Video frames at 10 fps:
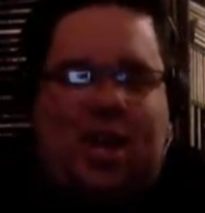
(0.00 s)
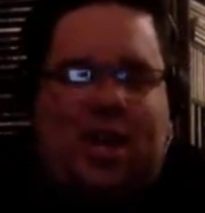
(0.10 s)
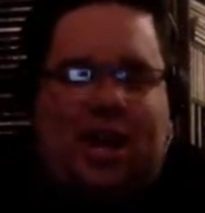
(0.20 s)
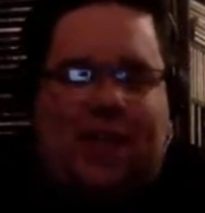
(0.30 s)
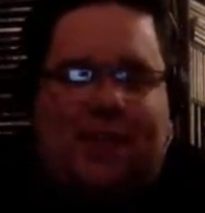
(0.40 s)

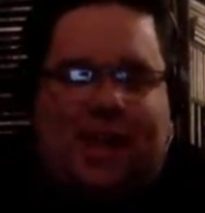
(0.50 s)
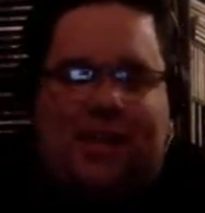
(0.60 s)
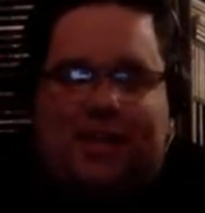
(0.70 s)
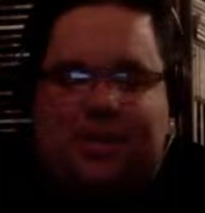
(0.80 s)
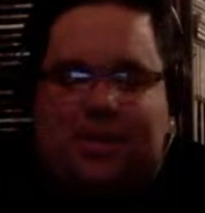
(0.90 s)
let him
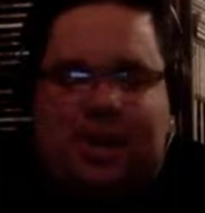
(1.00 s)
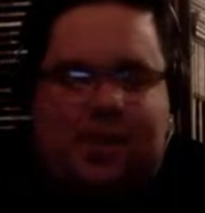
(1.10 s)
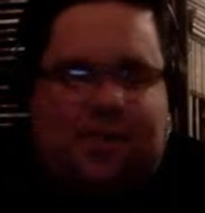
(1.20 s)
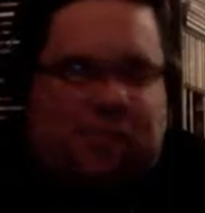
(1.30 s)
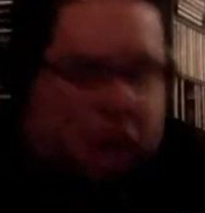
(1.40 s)
get, let
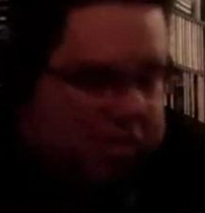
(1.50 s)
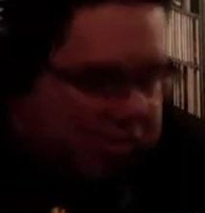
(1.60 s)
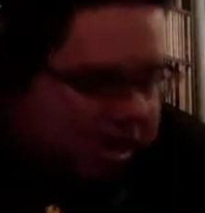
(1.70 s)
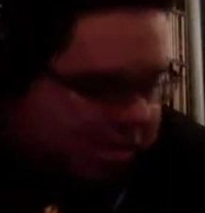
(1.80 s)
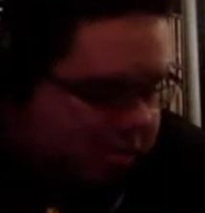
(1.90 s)
him fly
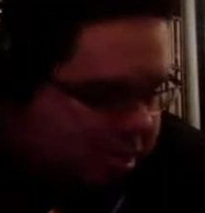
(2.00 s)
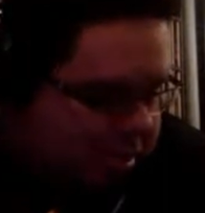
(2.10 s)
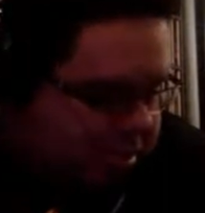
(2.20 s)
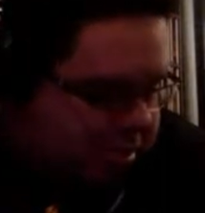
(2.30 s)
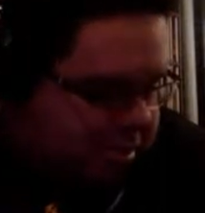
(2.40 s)
around the
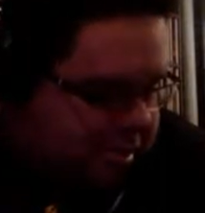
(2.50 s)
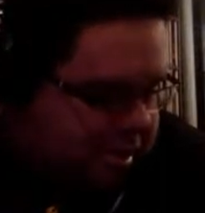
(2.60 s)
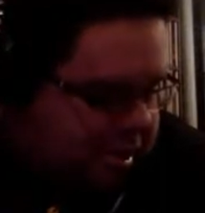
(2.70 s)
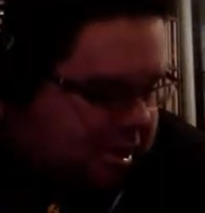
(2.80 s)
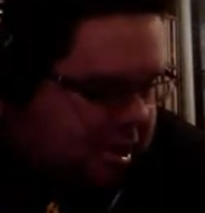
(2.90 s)
world.
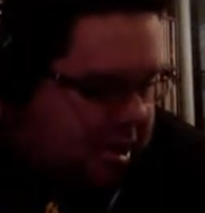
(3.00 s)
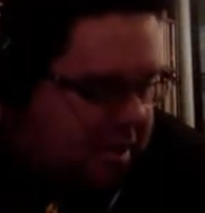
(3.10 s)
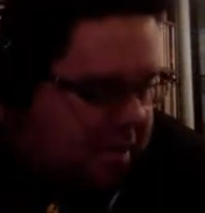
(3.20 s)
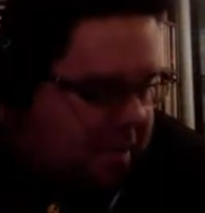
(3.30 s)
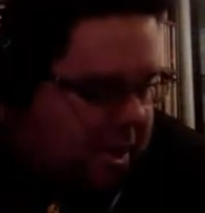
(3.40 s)

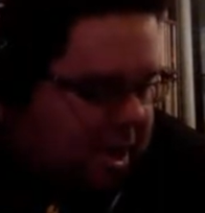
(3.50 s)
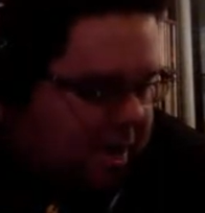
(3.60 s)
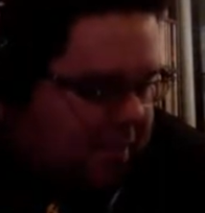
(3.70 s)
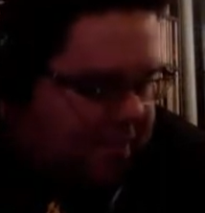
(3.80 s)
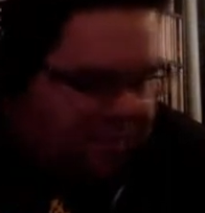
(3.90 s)
But
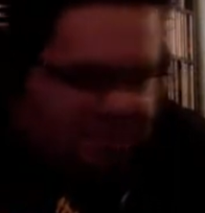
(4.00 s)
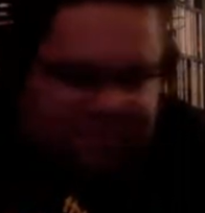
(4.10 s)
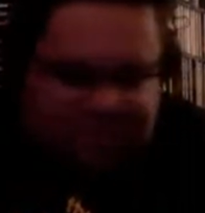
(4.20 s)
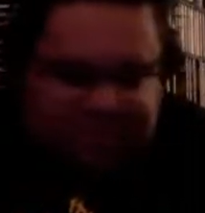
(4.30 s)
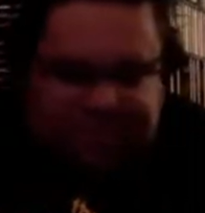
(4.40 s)
um,
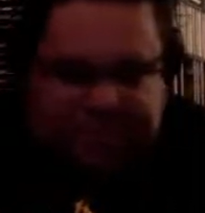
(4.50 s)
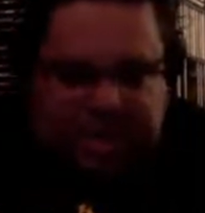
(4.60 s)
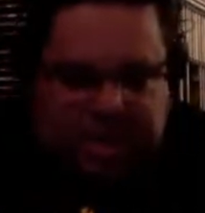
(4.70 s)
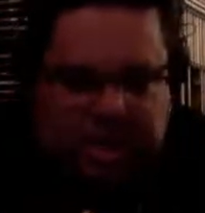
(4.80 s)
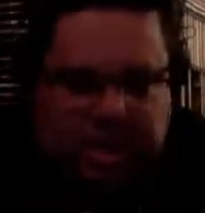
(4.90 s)

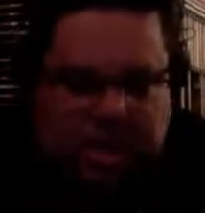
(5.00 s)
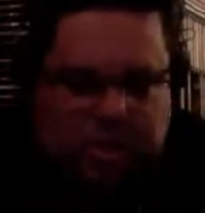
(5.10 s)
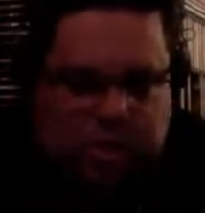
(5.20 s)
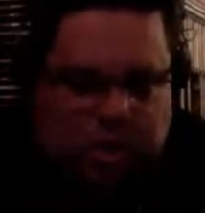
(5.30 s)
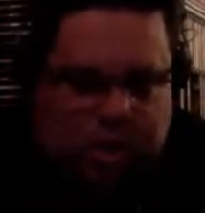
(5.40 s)

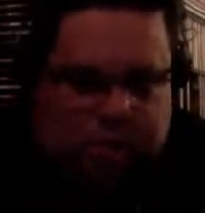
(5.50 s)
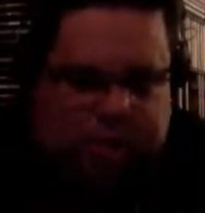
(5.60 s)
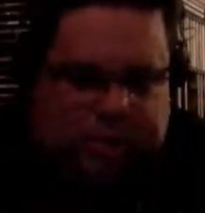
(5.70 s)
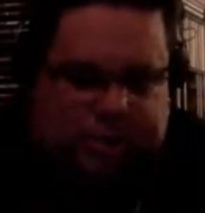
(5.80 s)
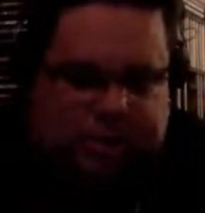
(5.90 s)
what
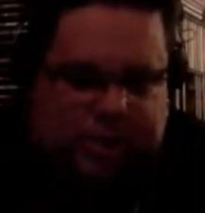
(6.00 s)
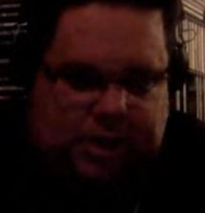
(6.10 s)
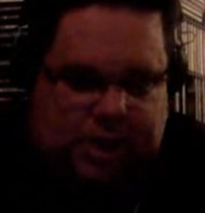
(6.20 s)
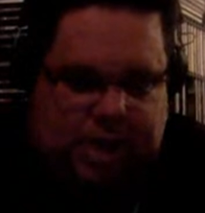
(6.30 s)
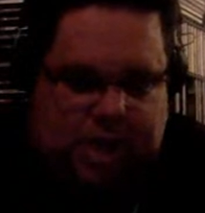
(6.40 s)
else?
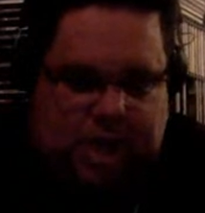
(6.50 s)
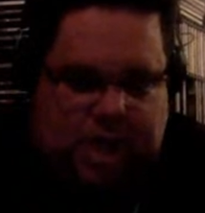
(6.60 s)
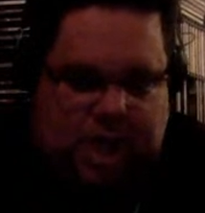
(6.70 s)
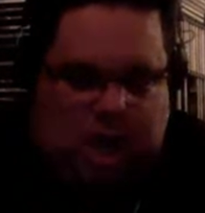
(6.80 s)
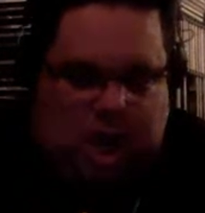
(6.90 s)

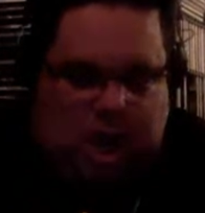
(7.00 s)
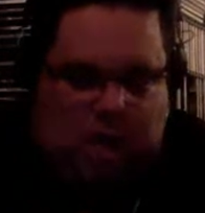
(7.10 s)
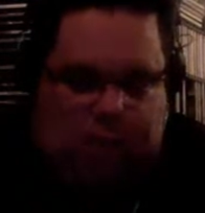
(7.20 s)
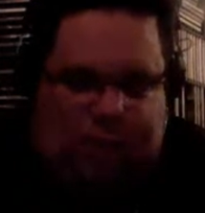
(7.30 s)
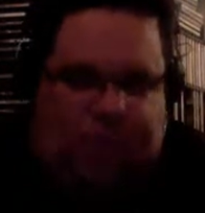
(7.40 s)

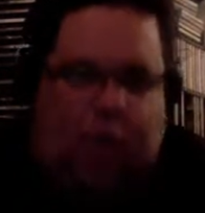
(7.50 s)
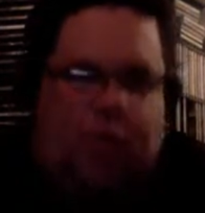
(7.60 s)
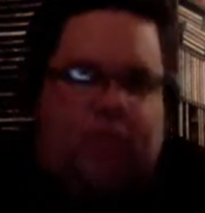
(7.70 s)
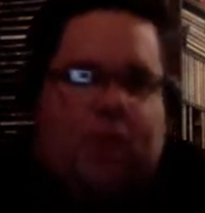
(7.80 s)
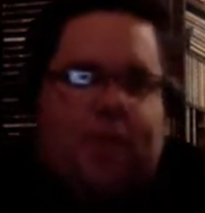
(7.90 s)
Before
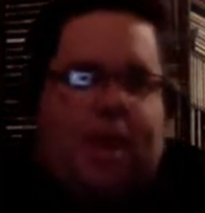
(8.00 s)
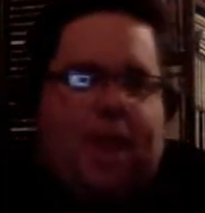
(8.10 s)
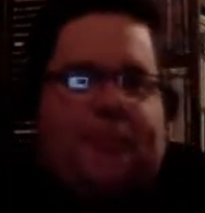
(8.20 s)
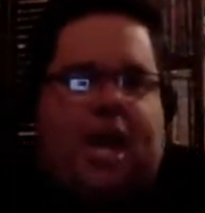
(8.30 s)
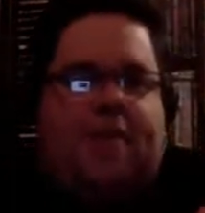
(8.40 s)
we wrap it
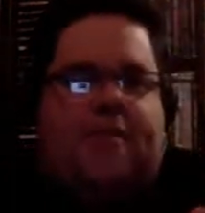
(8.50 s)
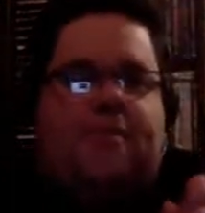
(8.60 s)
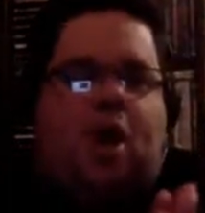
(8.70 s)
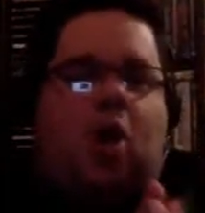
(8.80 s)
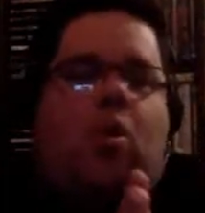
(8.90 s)
up, David,
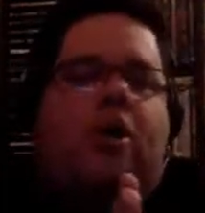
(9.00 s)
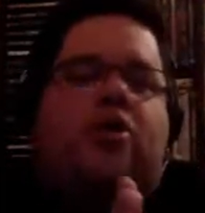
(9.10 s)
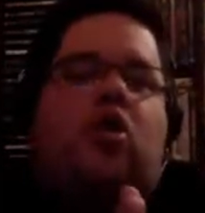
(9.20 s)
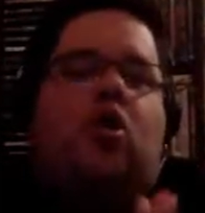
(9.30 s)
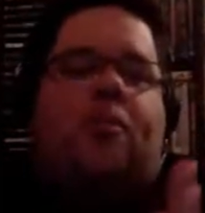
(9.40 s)
I
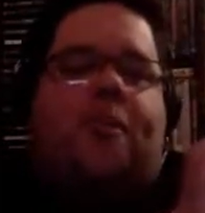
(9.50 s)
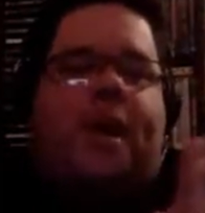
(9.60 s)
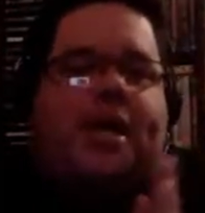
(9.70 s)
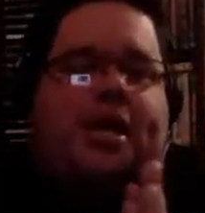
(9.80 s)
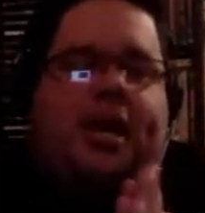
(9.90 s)
want your
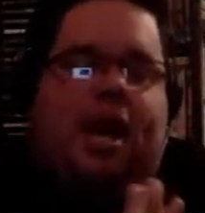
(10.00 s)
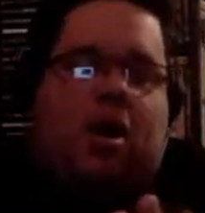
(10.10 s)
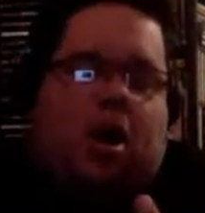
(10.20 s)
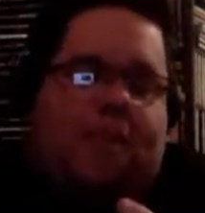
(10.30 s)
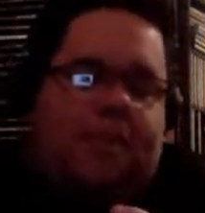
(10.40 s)
opinion
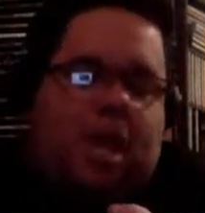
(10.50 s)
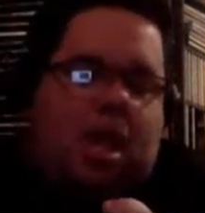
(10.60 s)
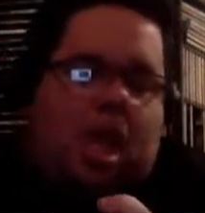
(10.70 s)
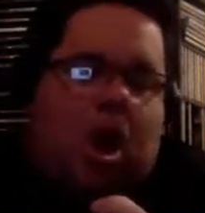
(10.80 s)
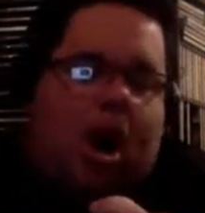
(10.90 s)
now.
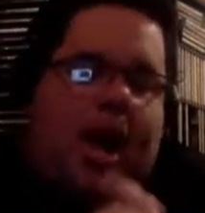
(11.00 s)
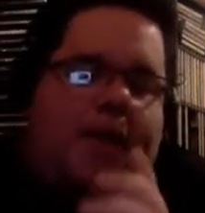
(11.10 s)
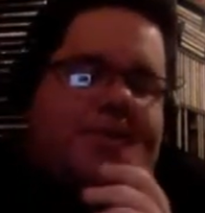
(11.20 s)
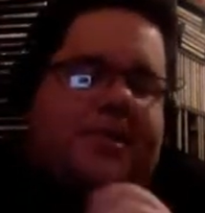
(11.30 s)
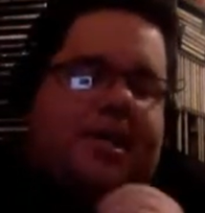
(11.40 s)
I
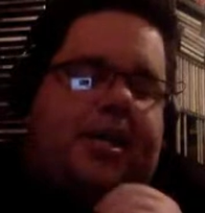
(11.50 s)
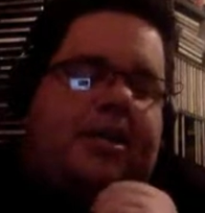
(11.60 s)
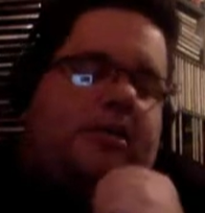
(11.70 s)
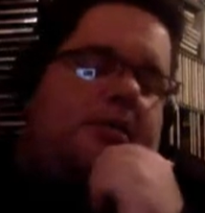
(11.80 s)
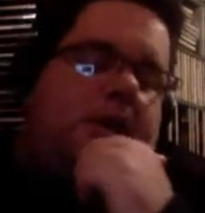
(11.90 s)
have
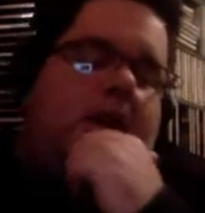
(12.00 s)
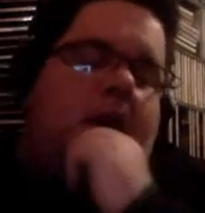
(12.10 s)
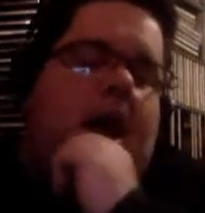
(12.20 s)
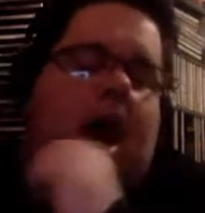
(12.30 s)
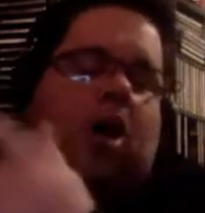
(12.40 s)
seen
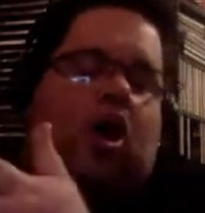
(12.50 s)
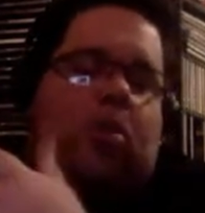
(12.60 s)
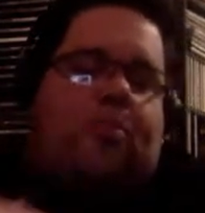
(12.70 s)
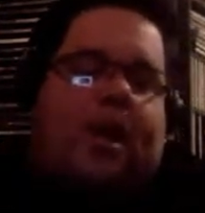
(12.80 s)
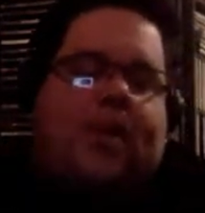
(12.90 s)
a lot
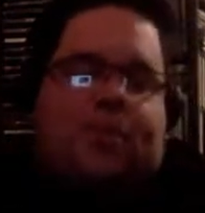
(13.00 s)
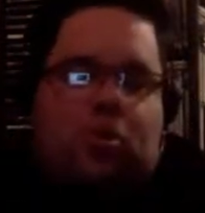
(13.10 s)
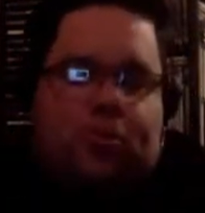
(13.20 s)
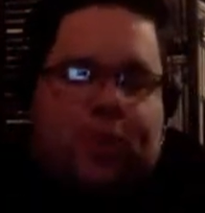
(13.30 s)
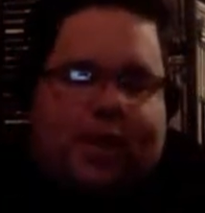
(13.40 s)
of
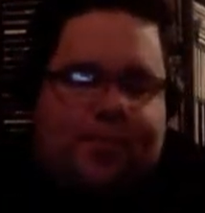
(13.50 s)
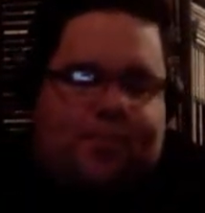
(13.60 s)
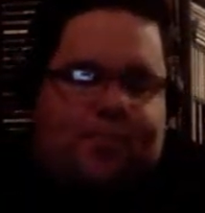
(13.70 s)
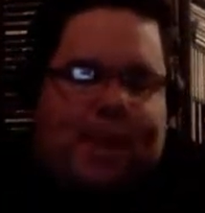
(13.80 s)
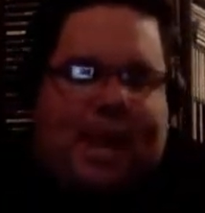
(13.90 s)
people being
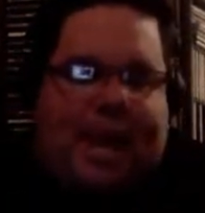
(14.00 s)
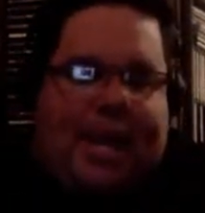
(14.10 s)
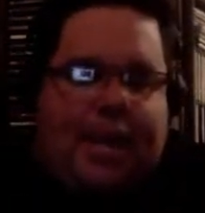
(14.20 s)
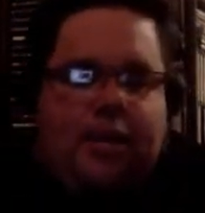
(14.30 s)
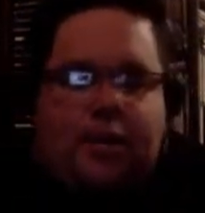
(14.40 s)

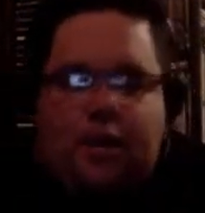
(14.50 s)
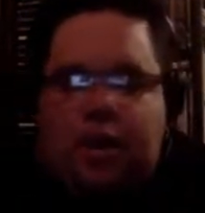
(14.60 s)
banned